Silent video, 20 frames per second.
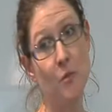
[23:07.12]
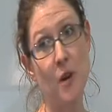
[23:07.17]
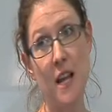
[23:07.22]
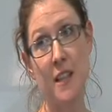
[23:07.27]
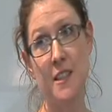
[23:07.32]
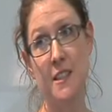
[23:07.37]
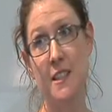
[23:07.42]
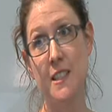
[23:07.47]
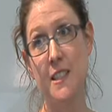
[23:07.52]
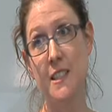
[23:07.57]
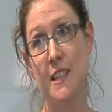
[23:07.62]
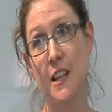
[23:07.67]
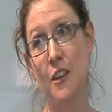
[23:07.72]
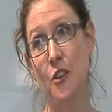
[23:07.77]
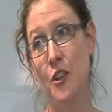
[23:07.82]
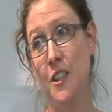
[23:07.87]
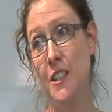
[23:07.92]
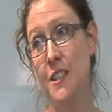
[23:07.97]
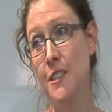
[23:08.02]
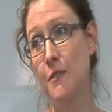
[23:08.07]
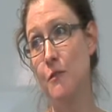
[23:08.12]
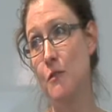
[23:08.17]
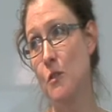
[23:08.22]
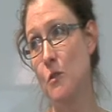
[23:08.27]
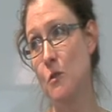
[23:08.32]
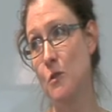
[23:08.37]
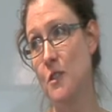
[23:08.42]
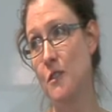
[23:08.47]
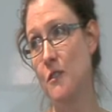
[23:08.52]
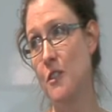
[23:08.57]
steroids, and for
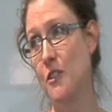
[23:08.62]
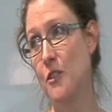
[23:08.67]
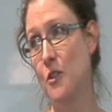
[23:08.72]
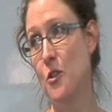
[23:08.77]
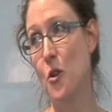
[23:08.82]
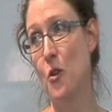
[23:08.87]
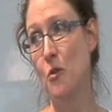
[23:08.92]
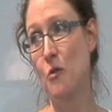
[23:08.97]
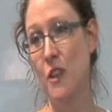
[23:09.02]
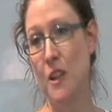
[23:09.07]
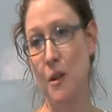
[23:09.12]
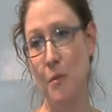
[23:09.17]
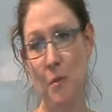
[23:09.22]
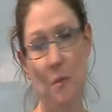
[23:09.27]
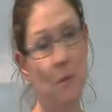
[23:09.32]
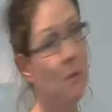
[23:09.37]
those of you who are not really